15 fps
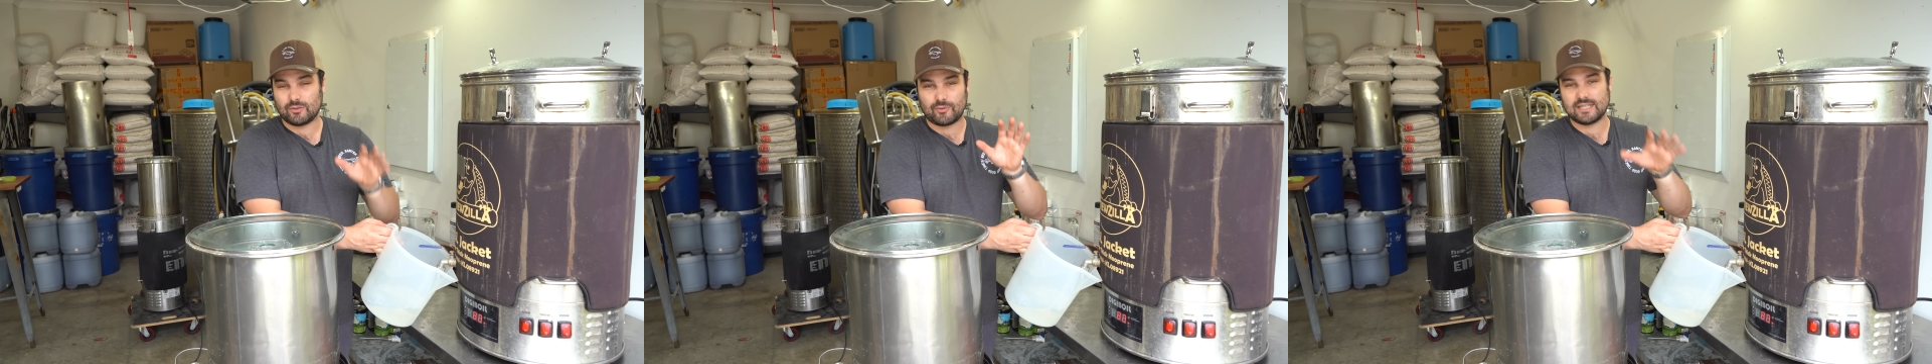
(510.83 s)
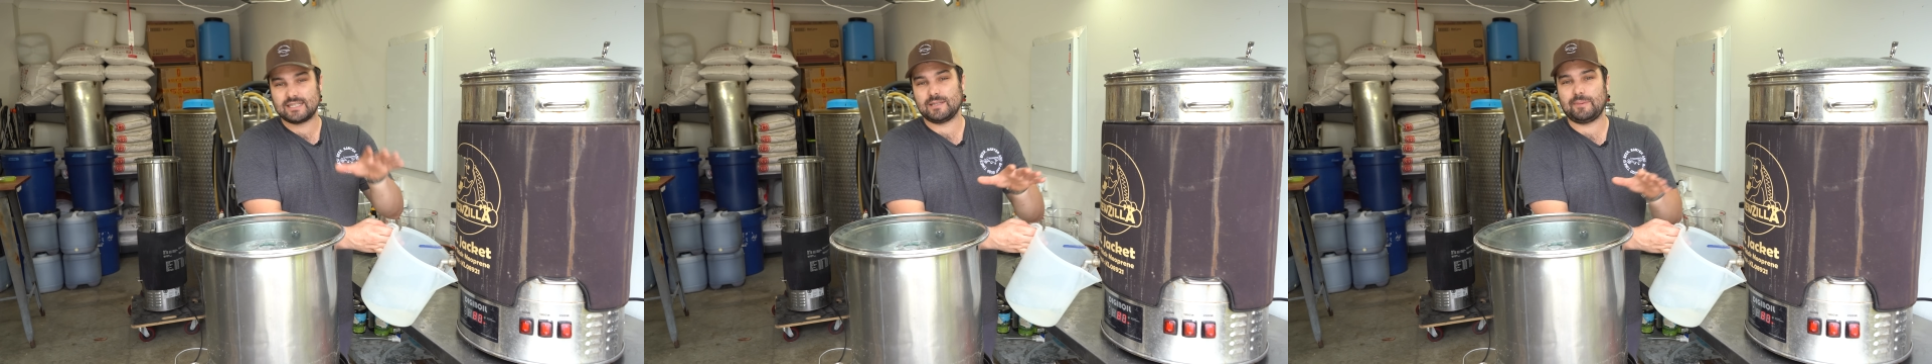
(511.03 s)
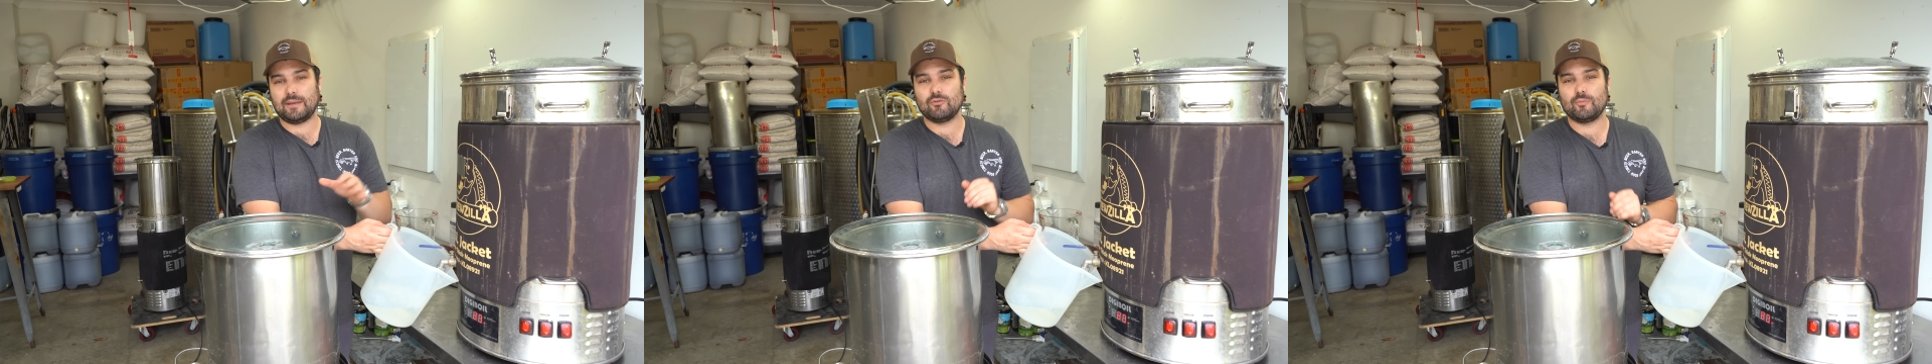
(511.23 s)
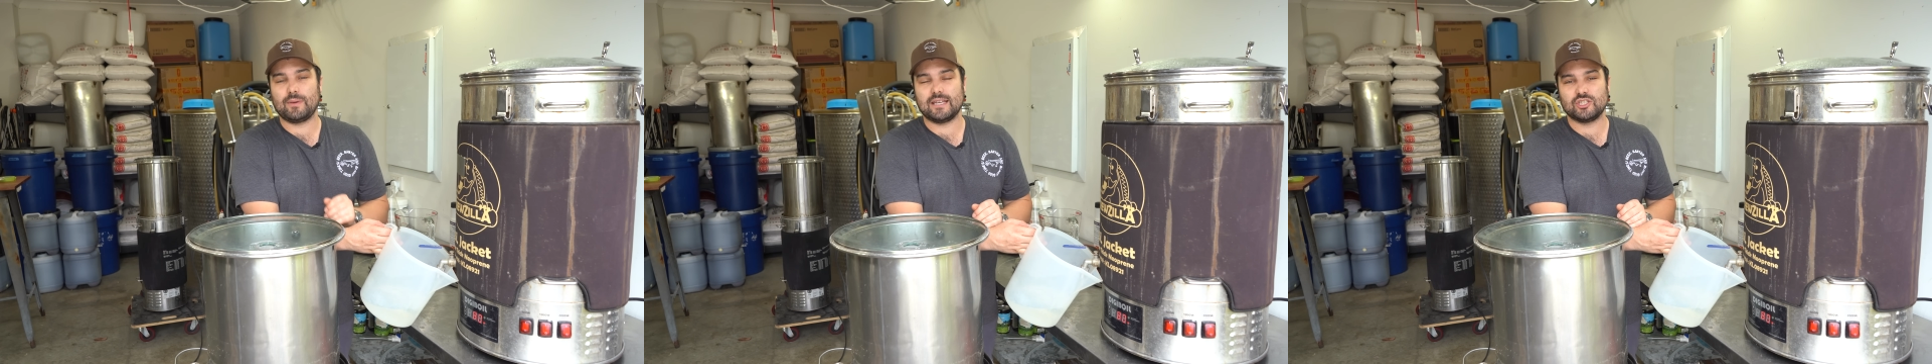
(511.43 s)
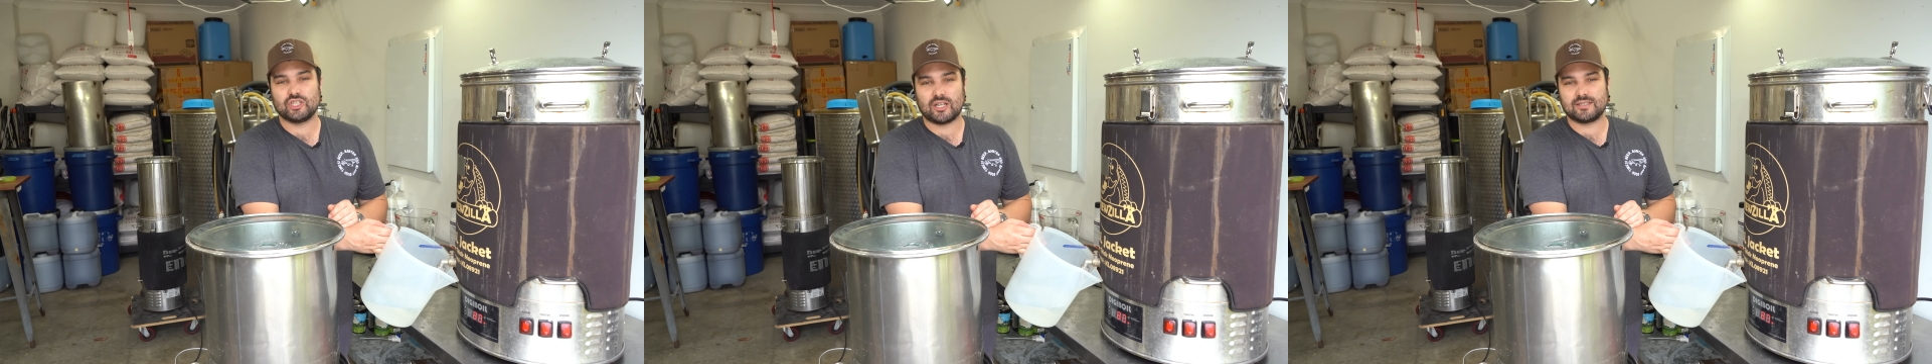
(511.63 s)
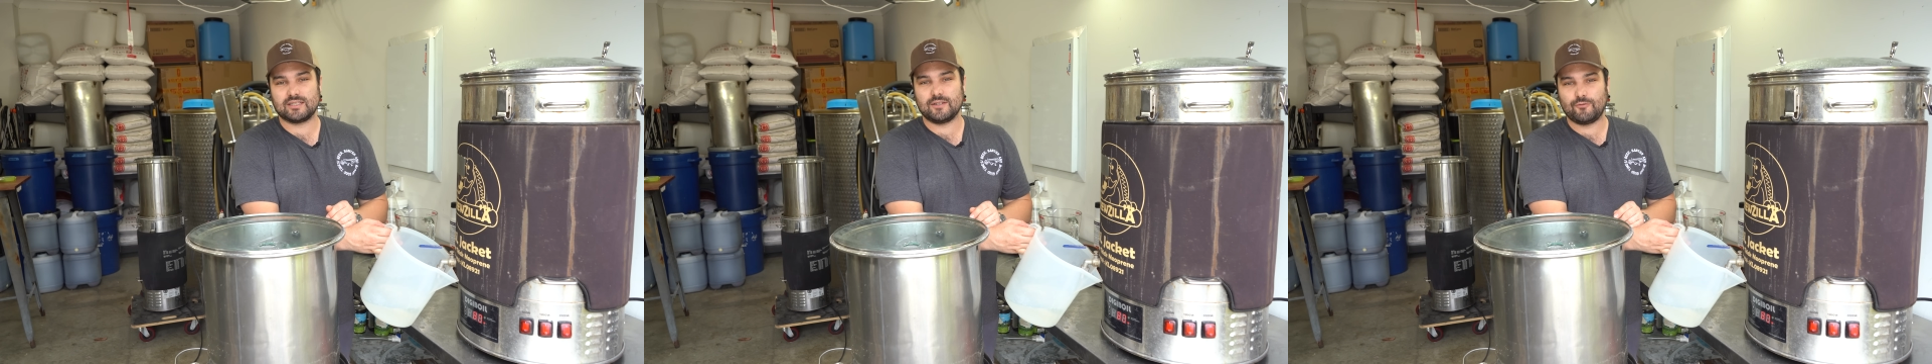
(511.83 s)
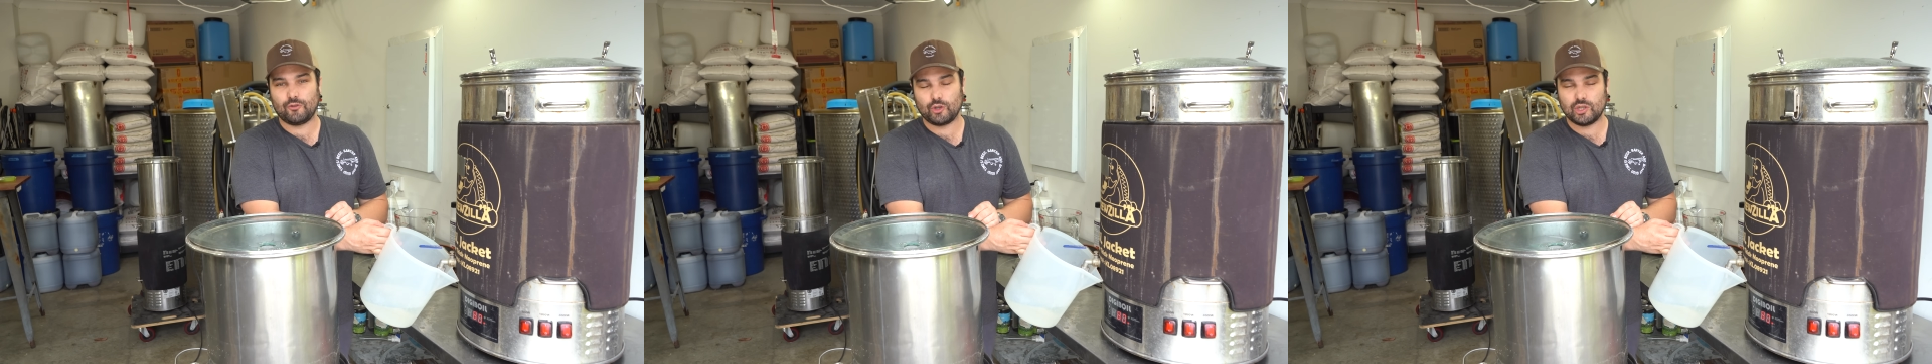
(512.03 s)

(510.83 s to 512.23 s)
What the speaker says: The recipe will be adjusted for